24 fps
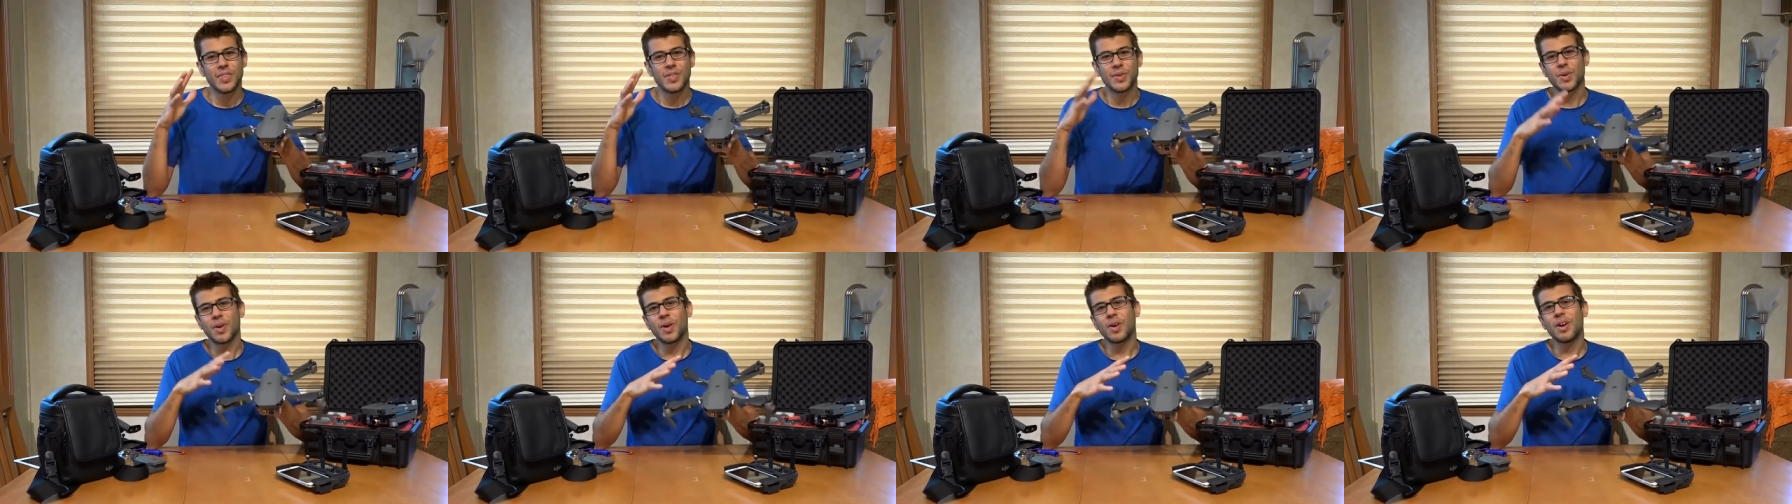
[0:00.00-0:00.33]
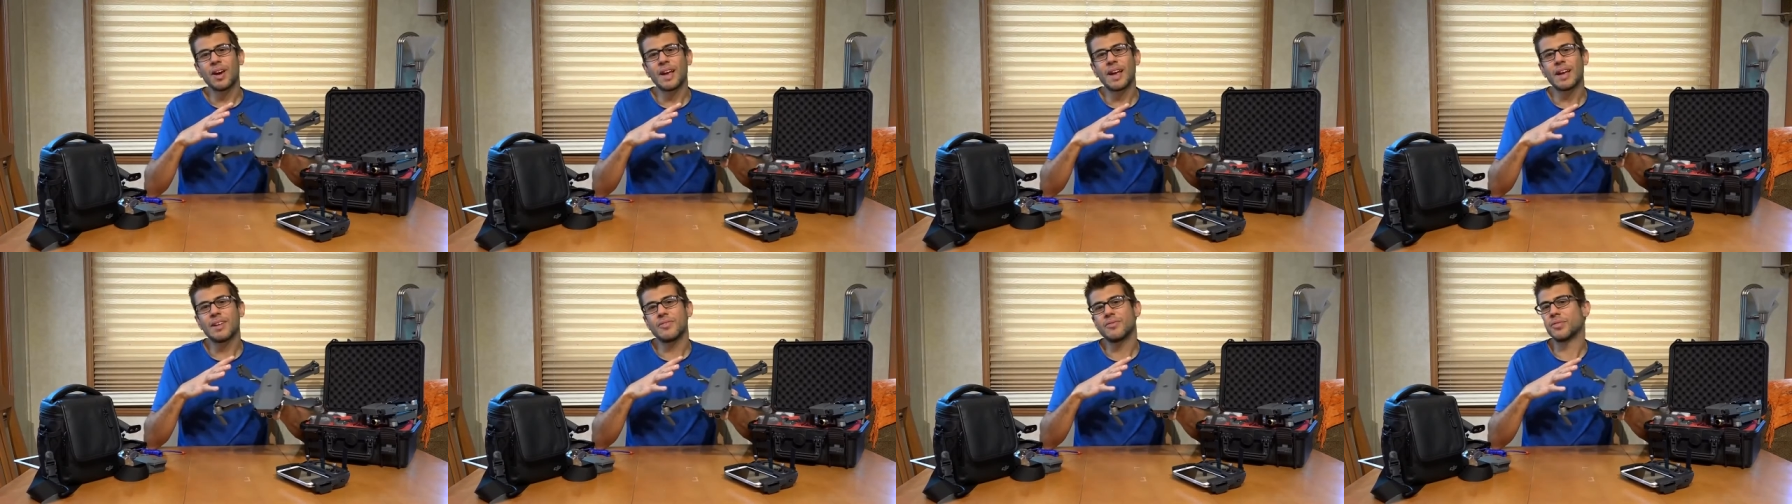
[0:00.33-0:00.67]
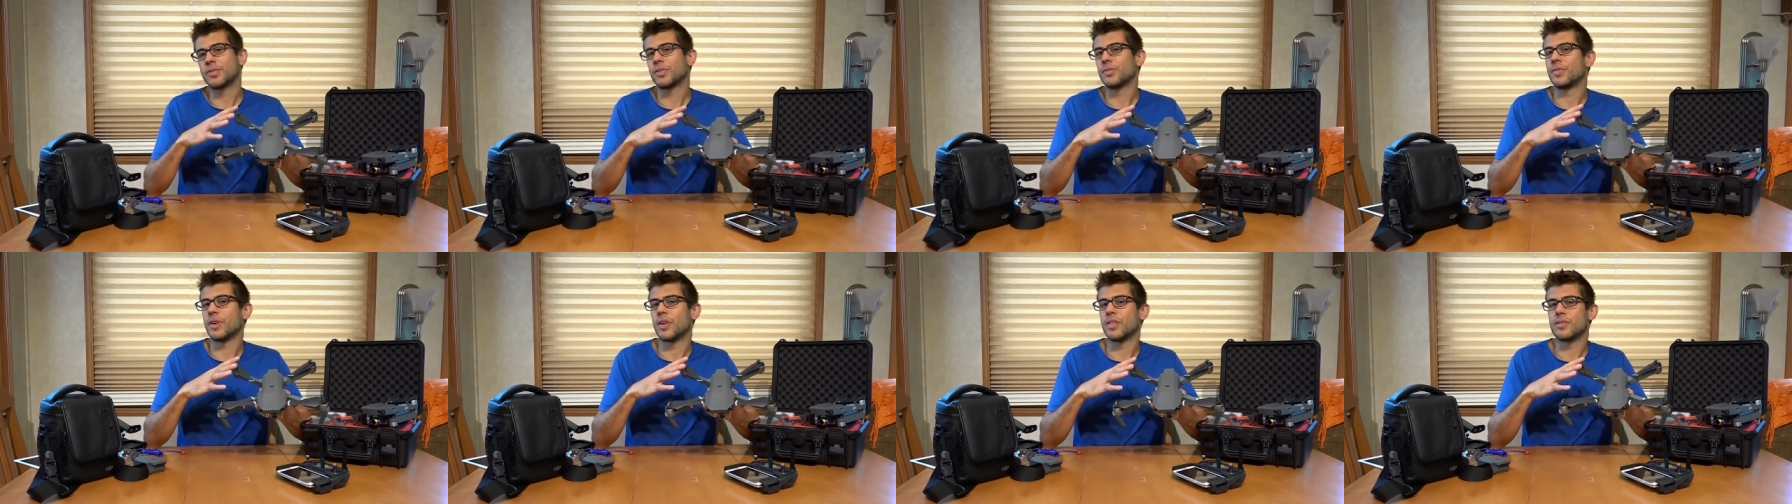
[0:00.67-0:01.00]
There are a
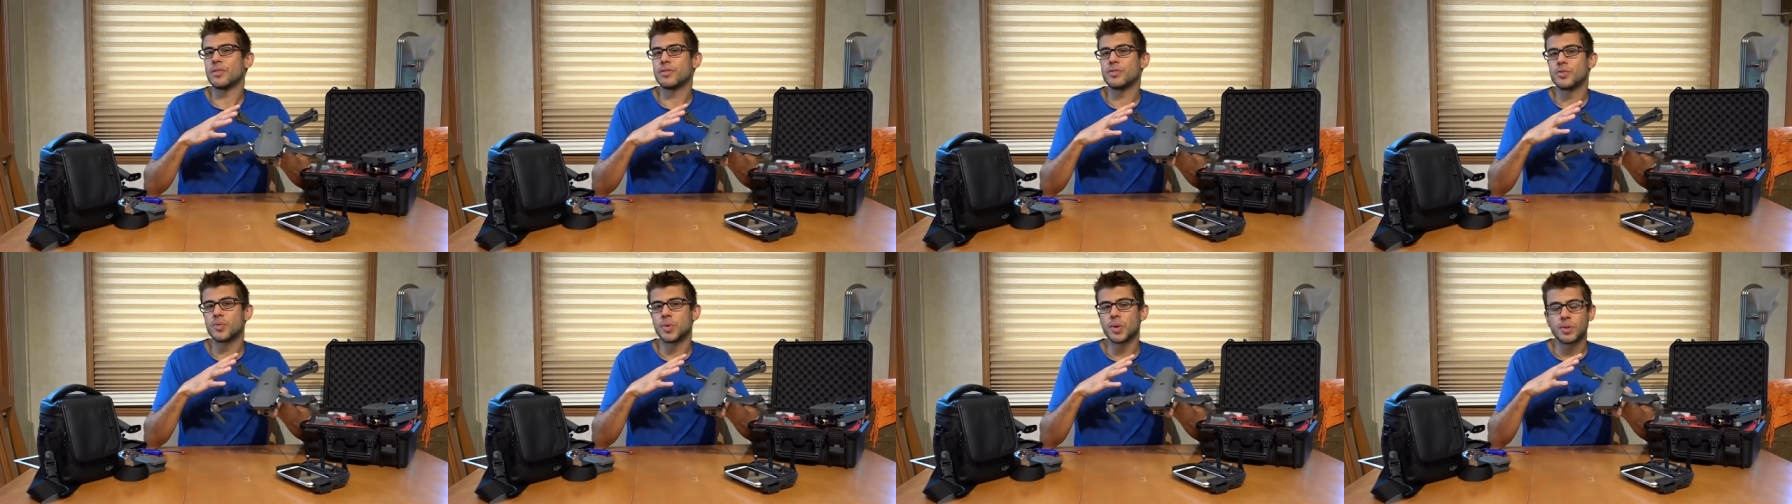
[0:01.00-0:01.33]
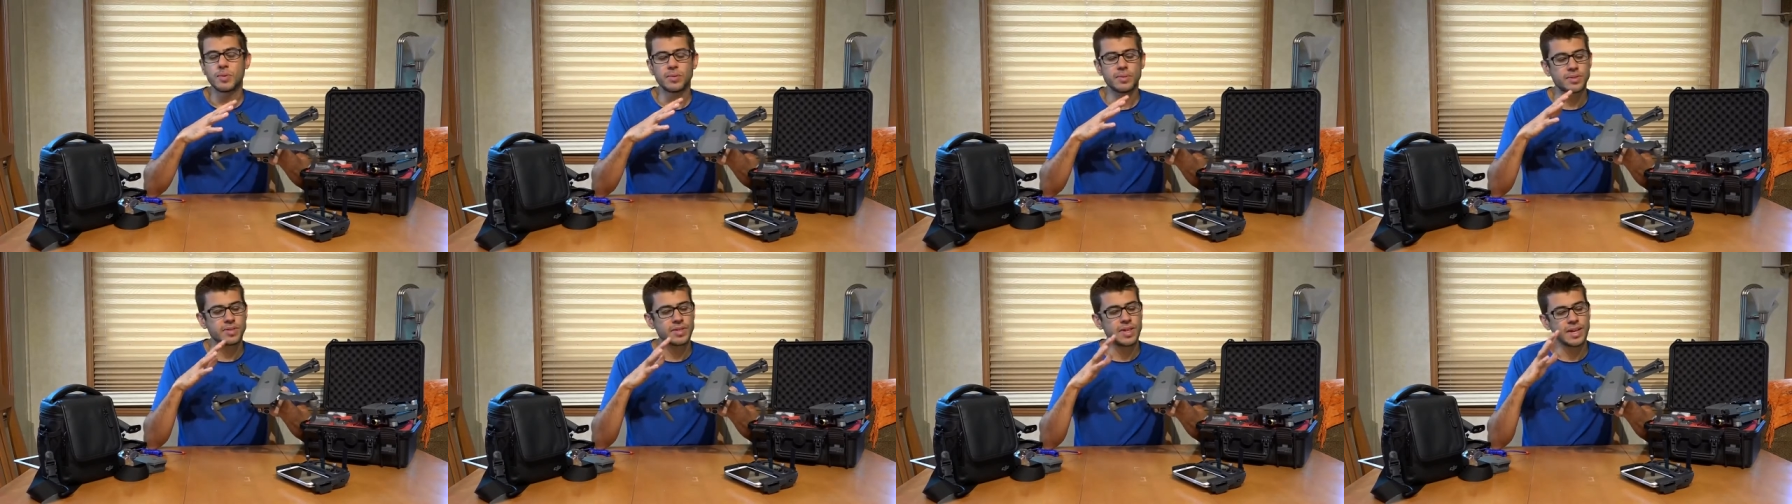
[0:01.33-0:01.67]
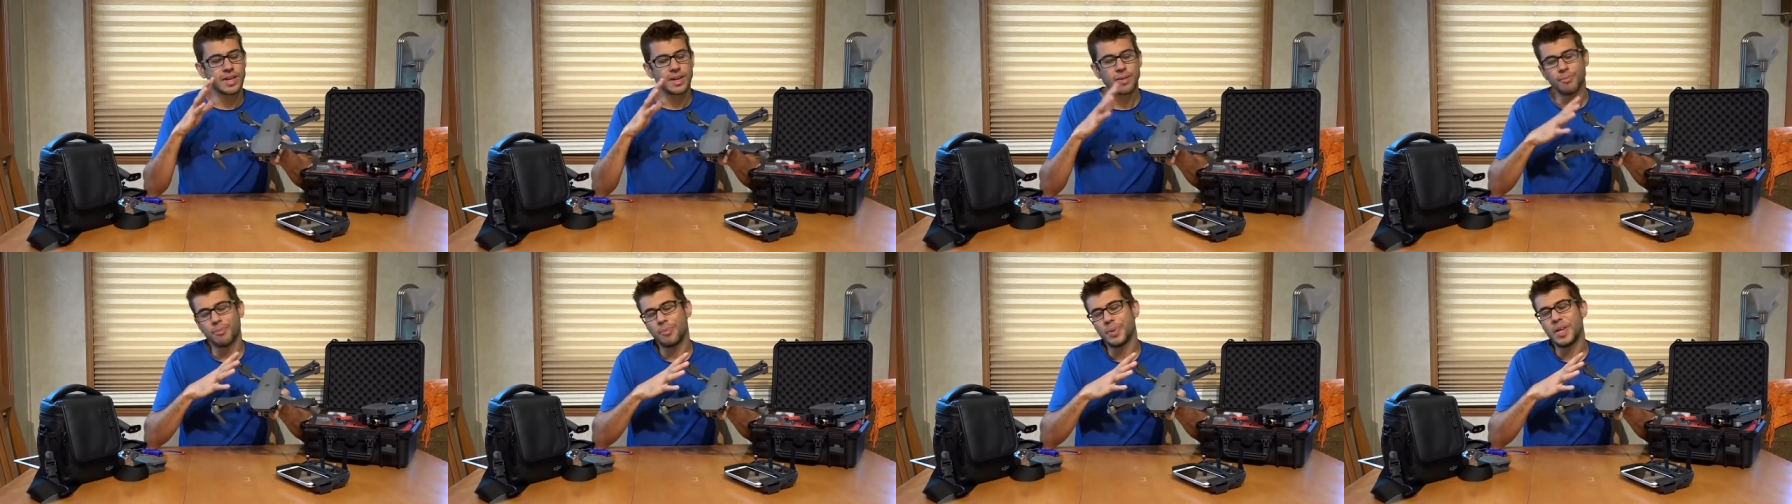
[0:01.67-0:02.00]
handful of other drones
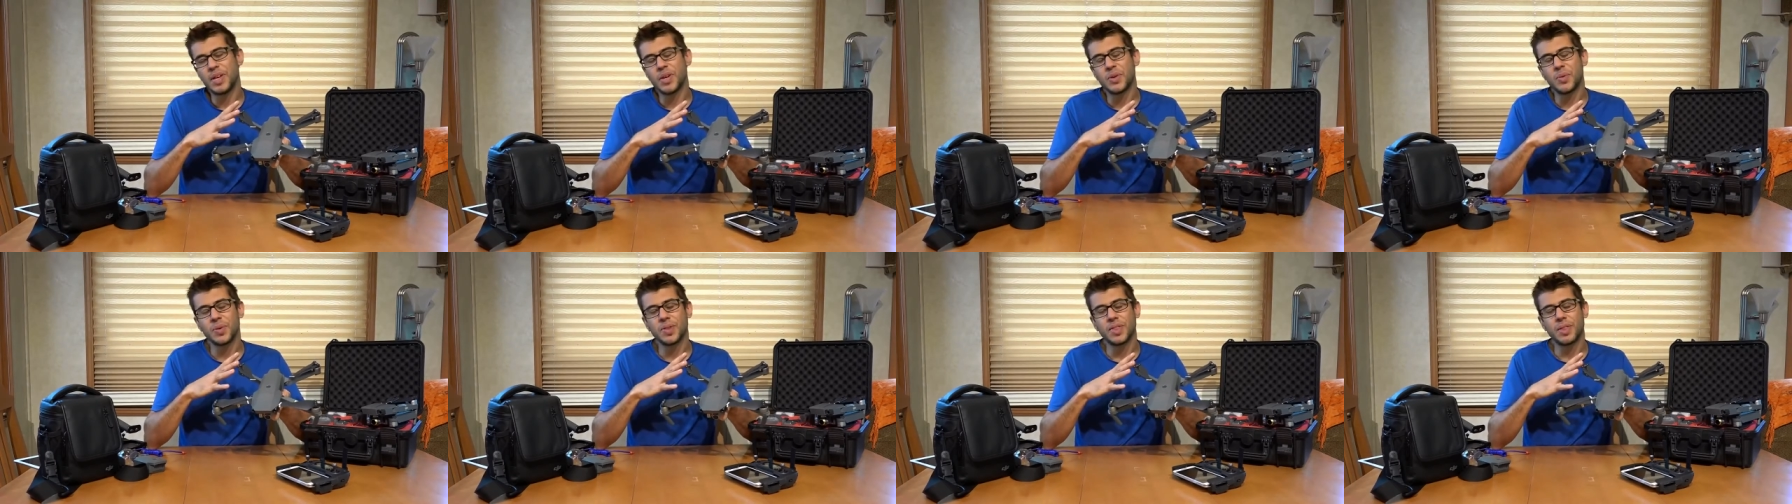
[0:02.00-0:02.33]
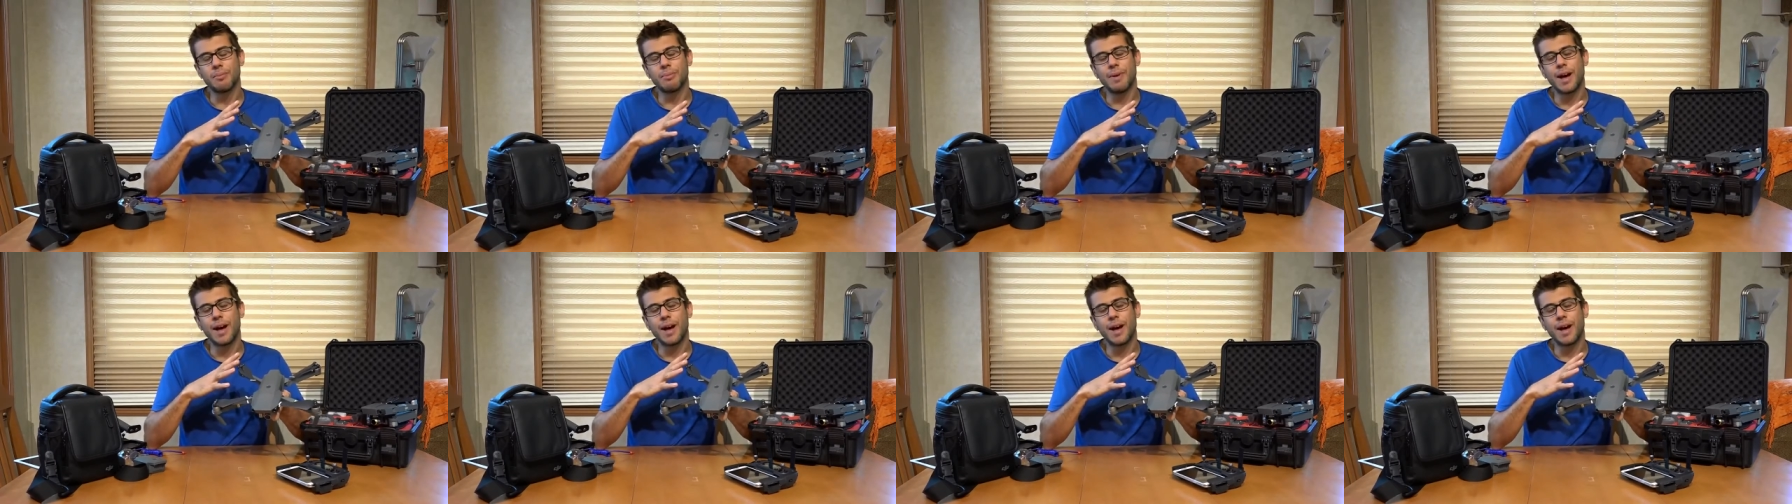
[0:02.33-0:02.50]
that compete with